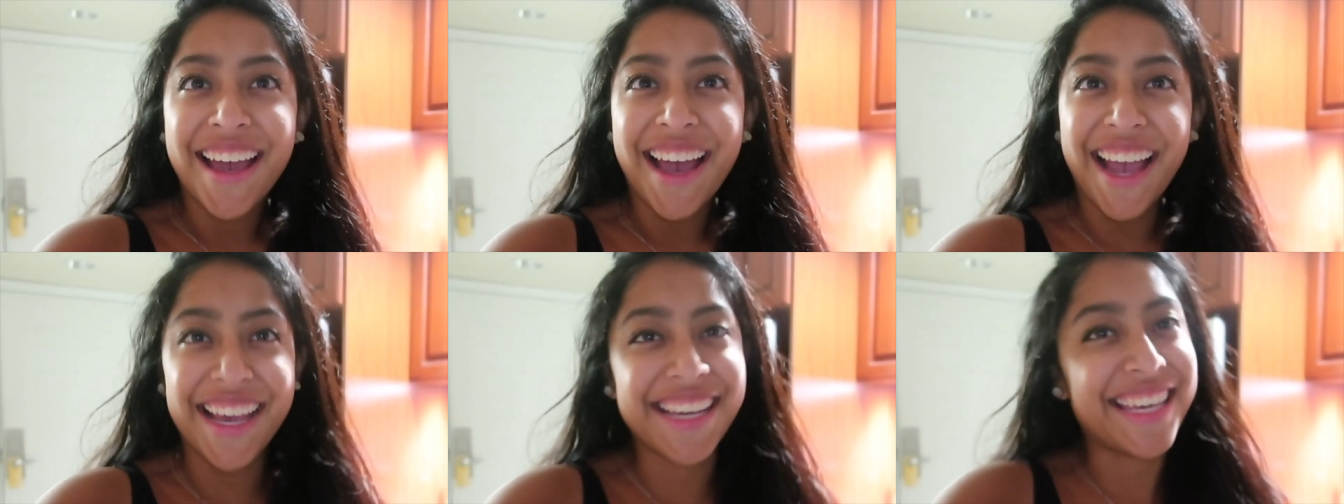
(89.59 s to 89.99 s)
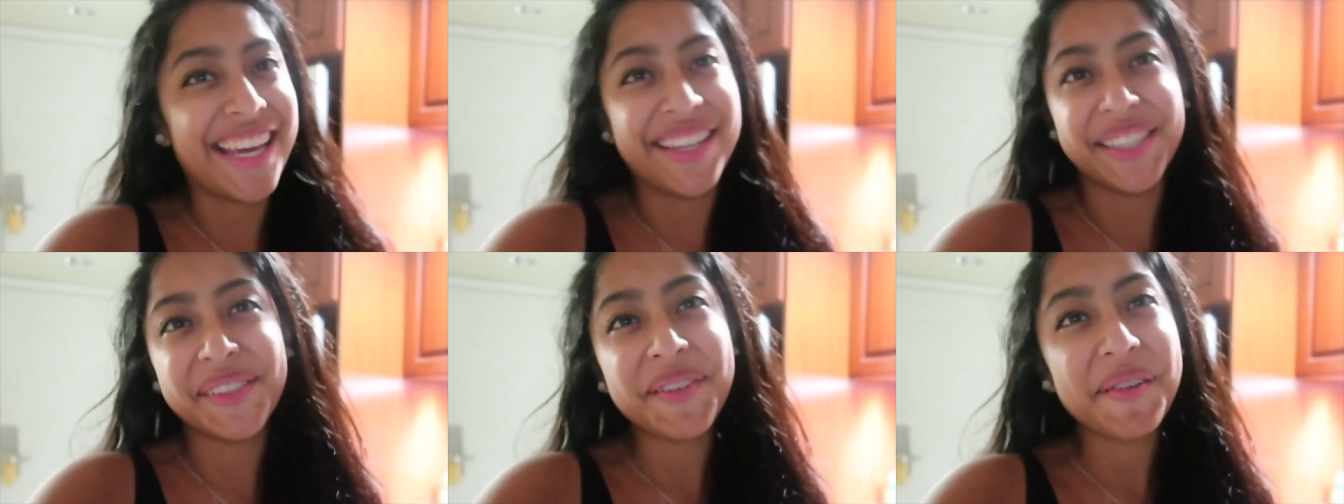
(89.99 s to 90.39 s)
I
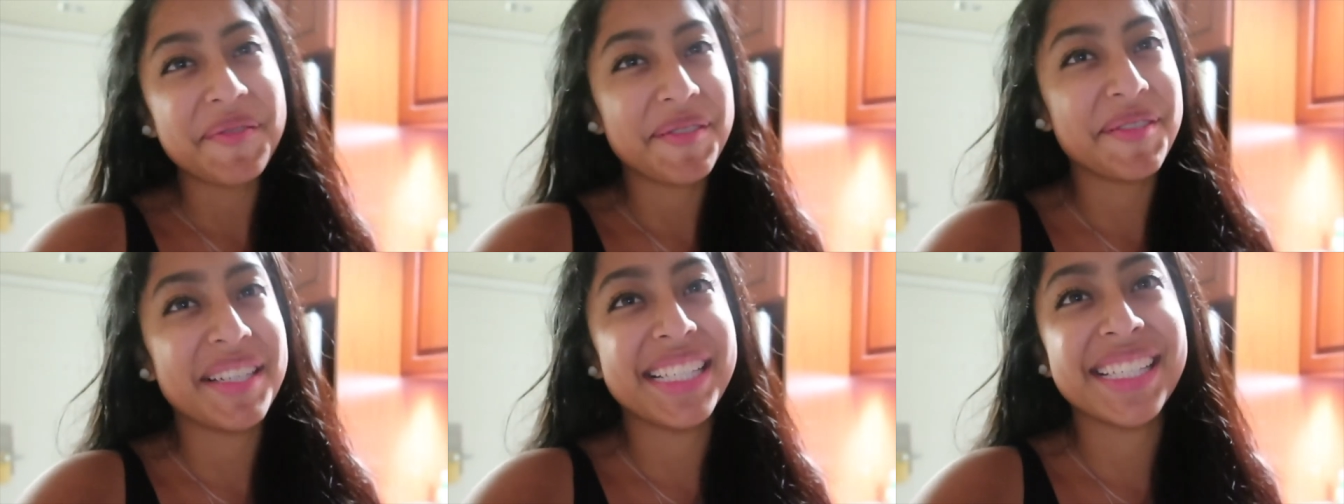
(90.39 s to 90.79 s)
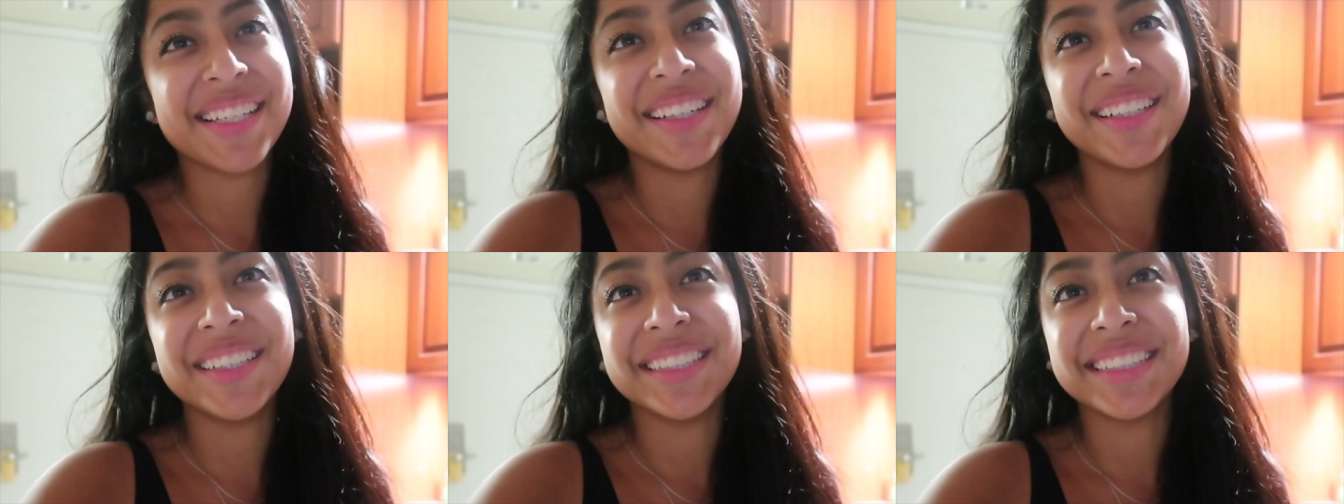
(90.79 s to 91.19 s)
can't remember what it's
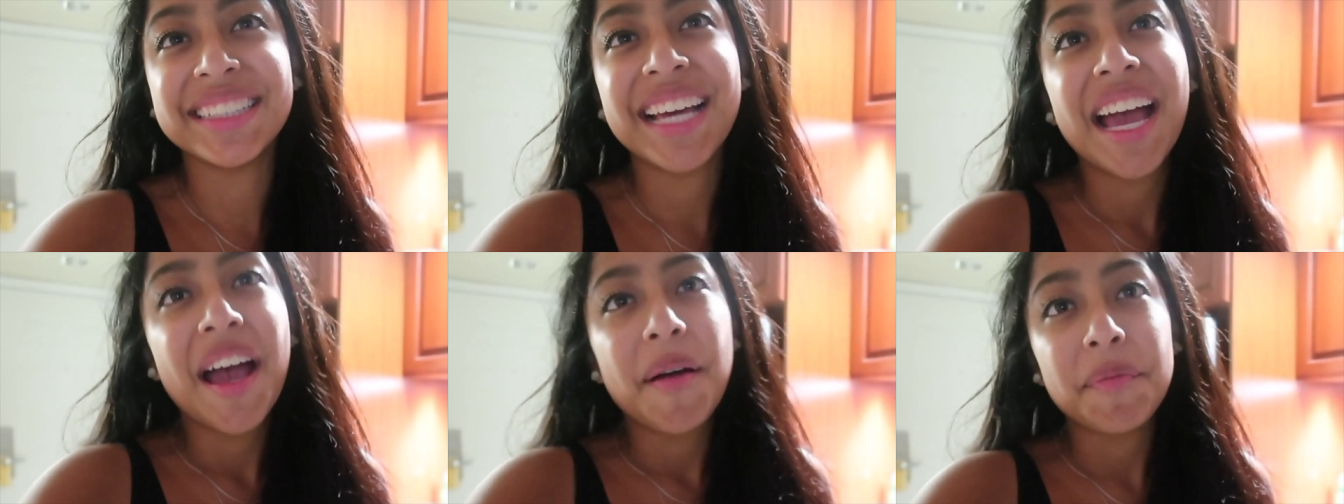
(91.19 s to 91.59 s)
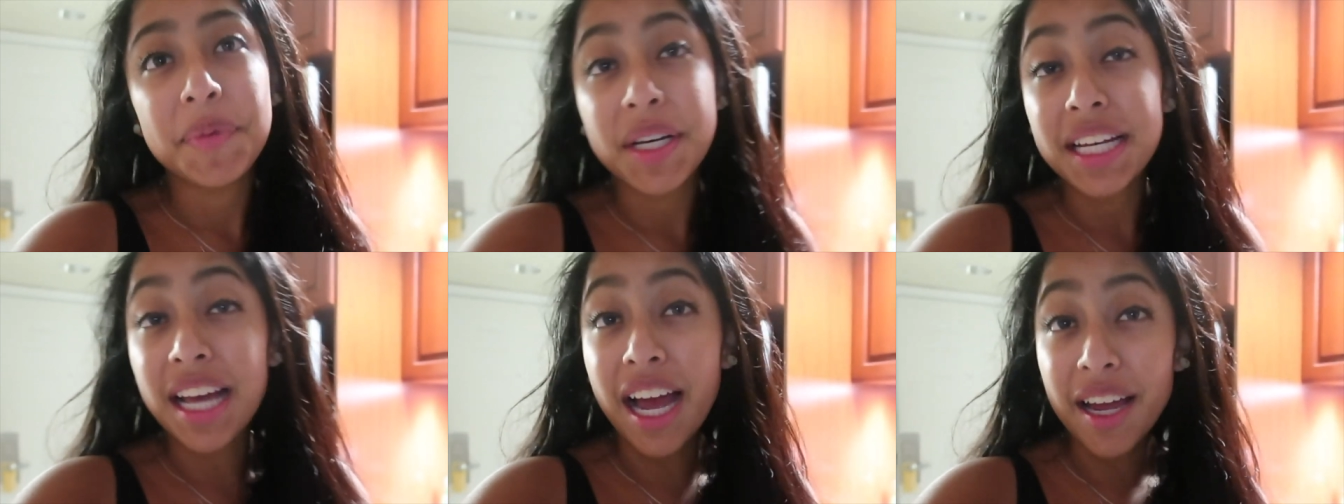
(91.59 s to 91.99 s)
called,
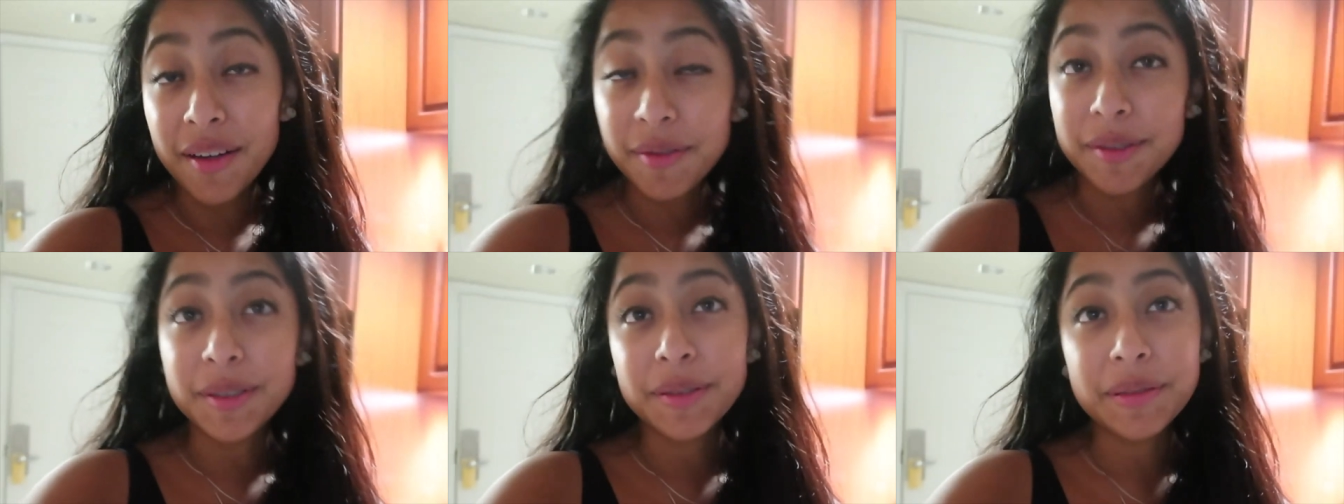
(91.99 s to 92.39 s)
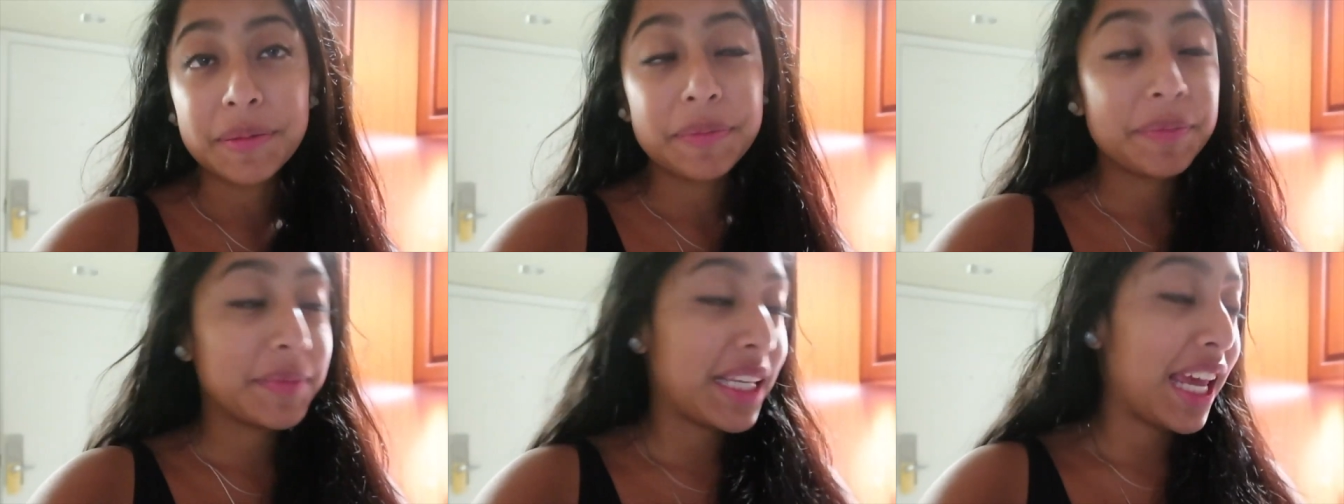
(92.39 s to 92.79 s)
but I will
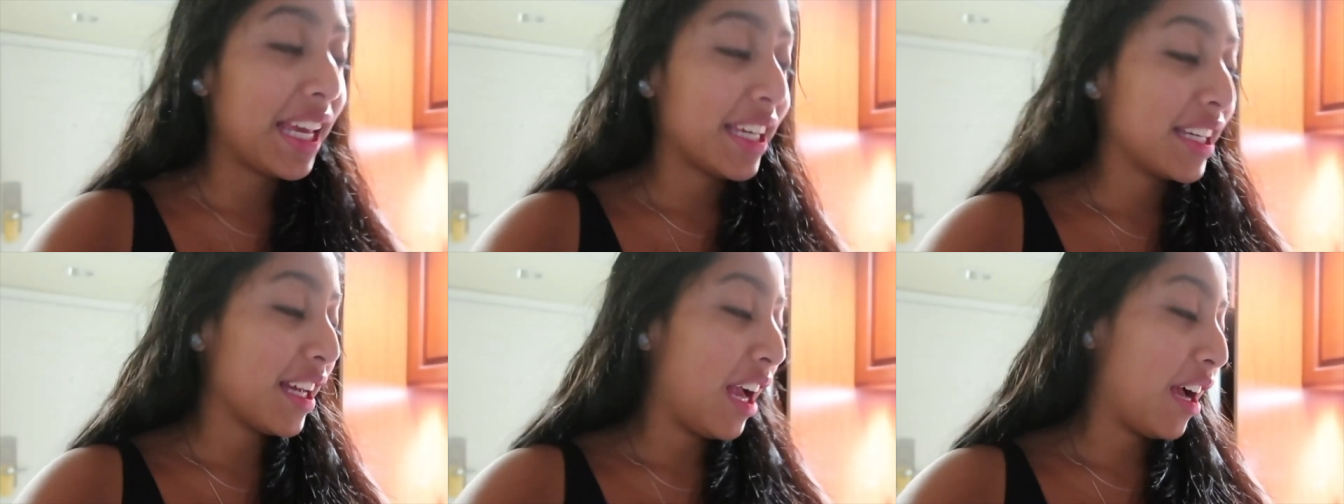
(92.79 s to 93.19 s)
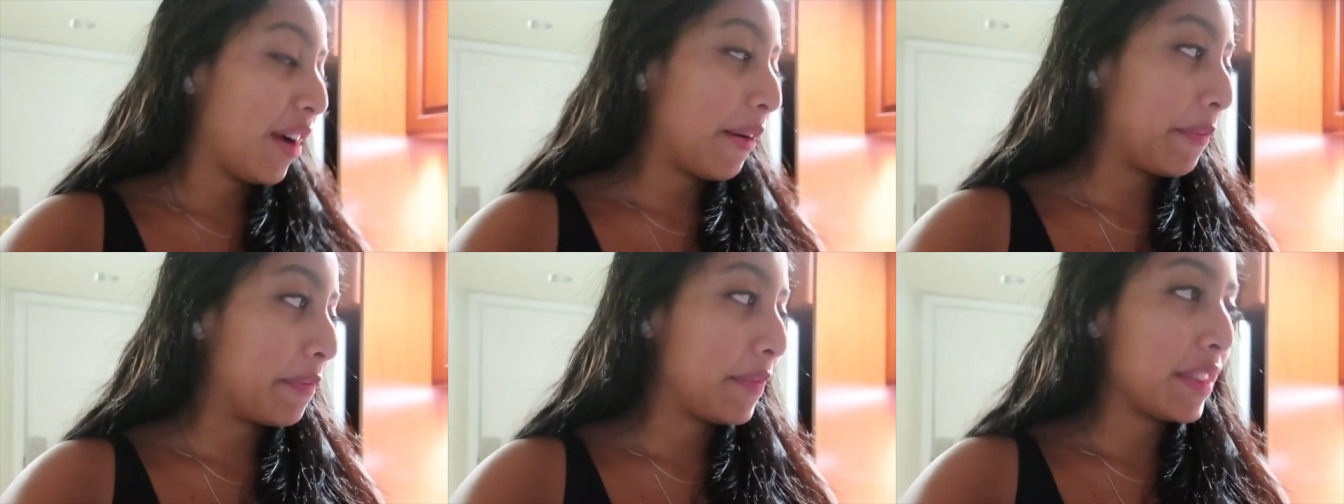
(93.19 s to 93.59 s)
take
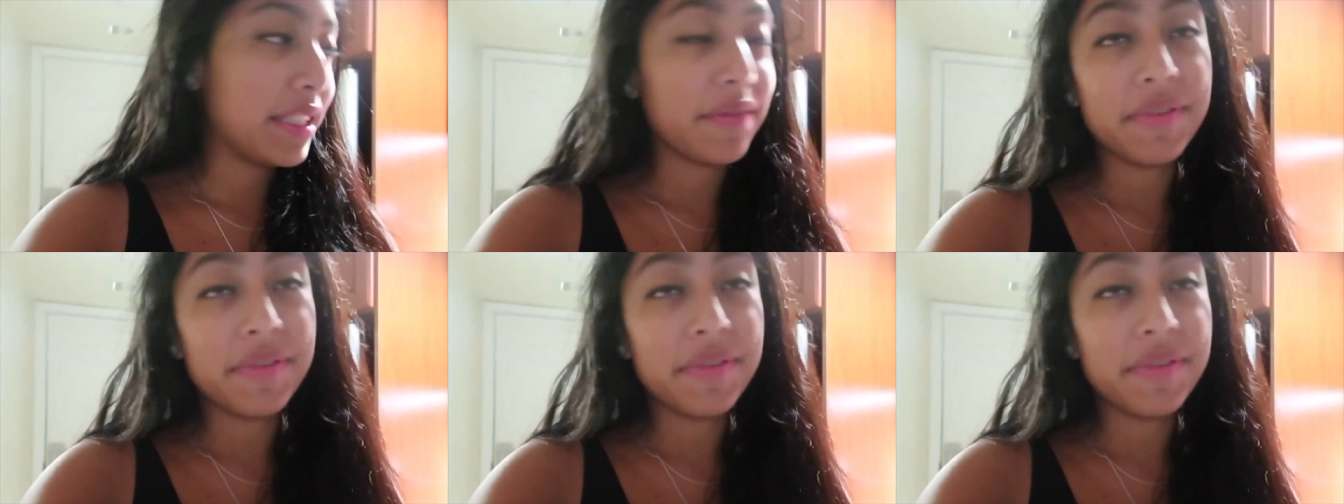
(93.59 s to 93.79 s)
um,